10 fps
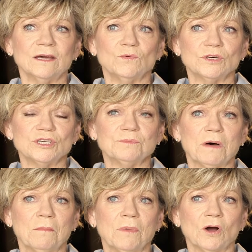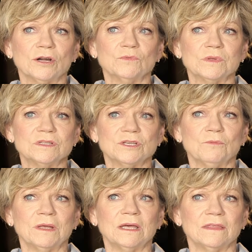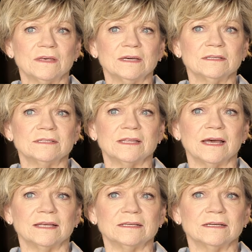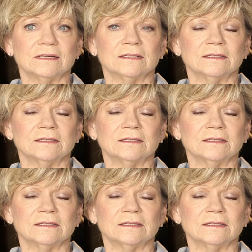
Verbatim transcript: think we're just bombarded with so many things that